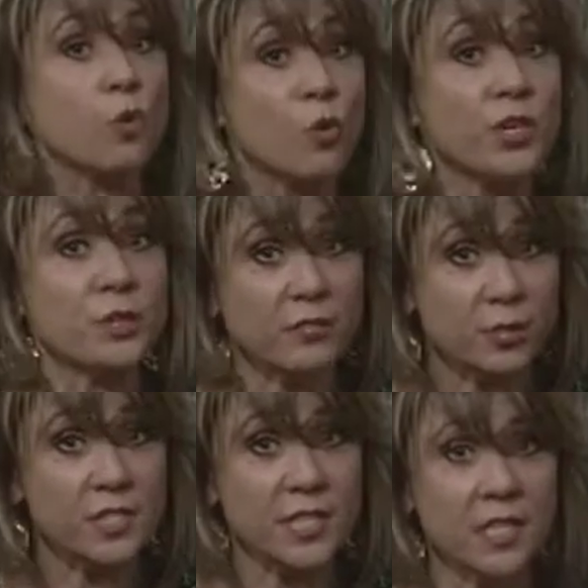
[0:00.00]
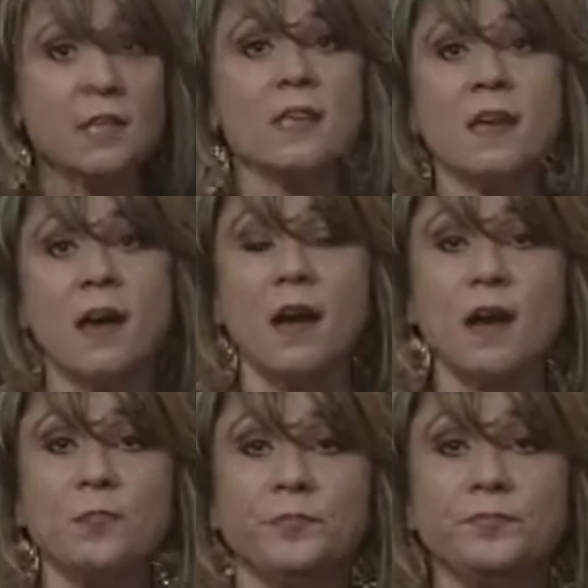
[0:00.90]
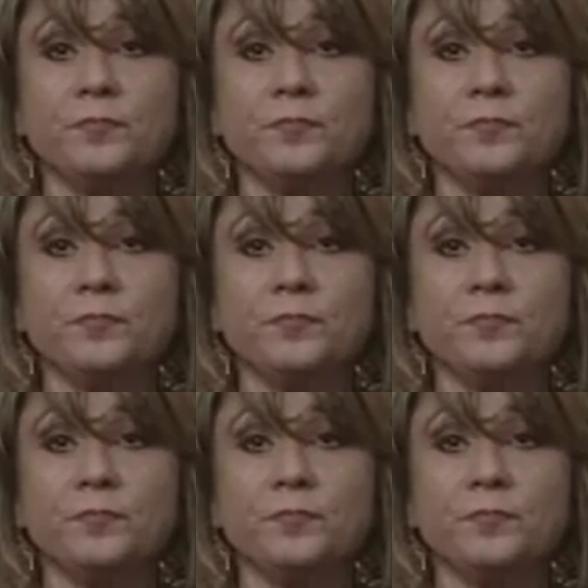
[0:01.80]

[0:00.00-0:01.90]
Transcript: or a university. In